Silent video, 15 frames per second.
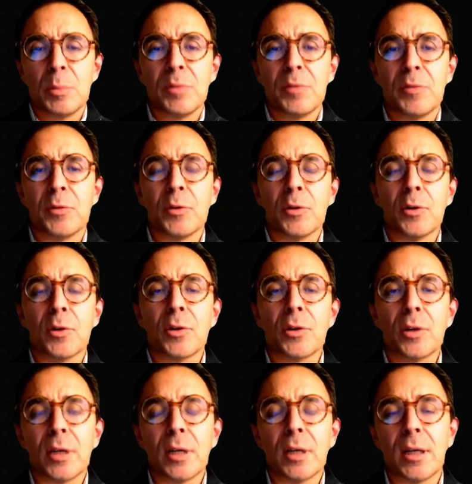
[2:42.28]

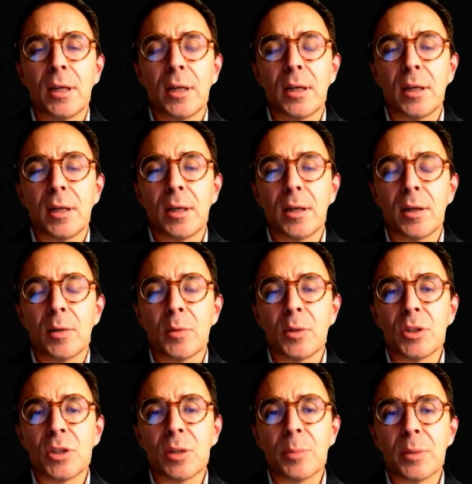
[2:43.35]
Before
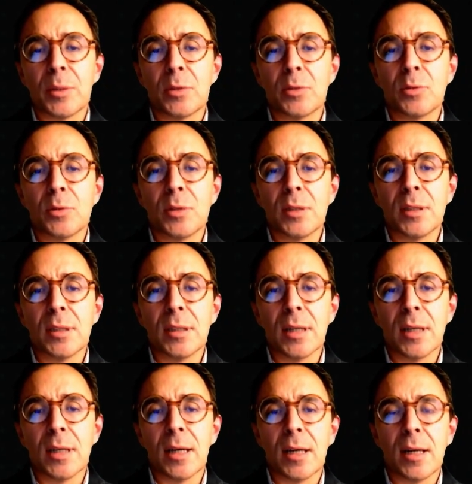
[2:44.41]
we jump into
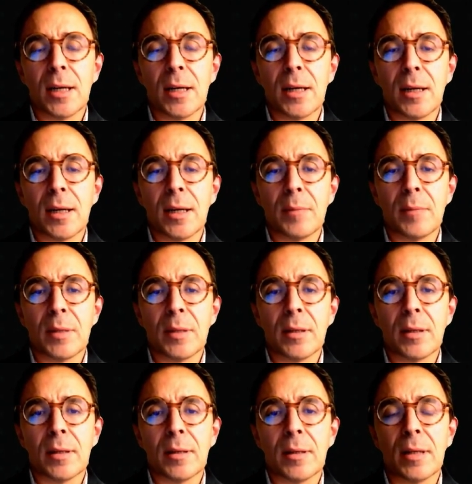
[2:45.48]
the
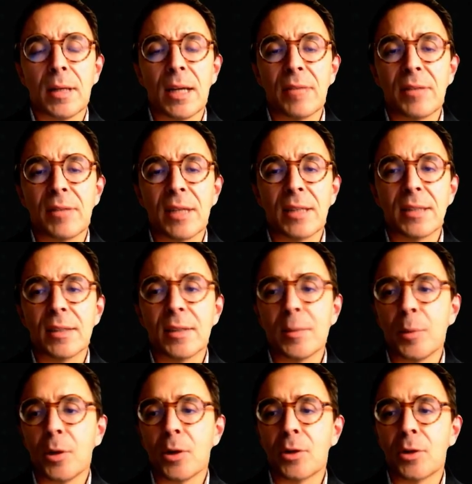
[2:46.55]
live case in
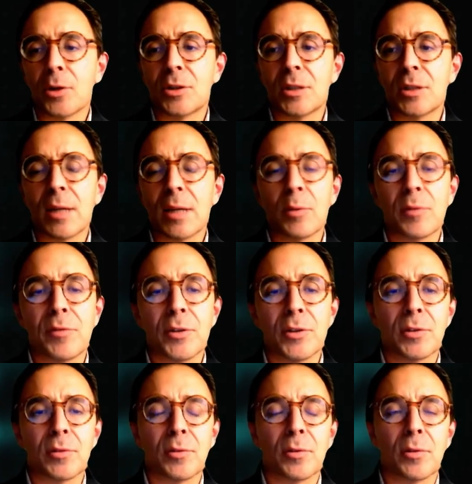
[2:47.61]
the box, I would
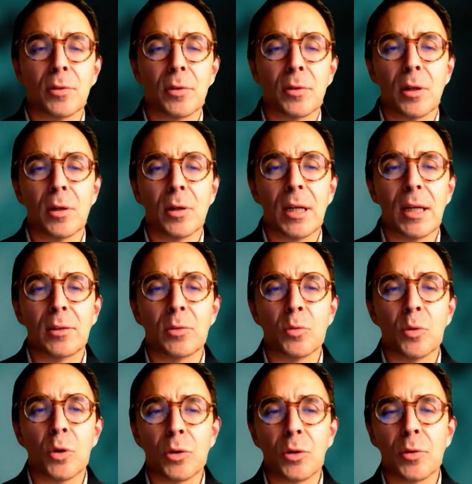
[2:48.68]
first of all like
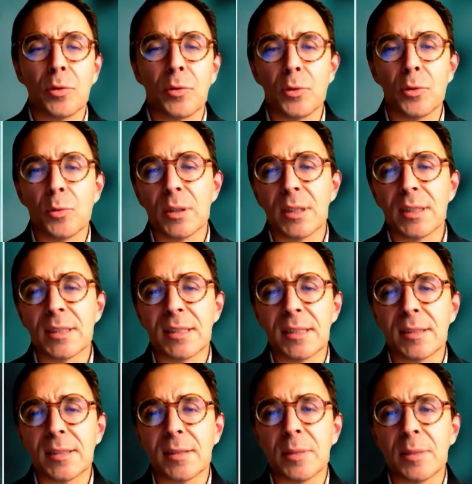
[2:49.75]
to walk you through what this
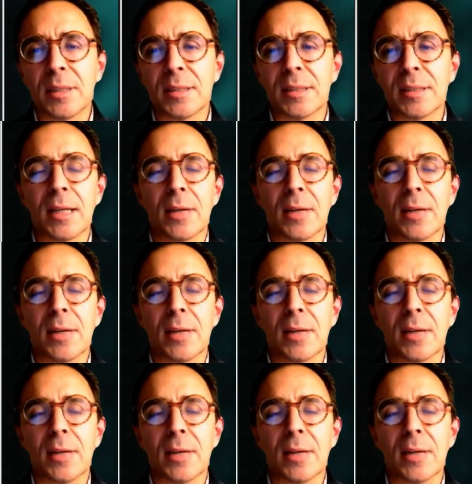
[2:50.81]
system is.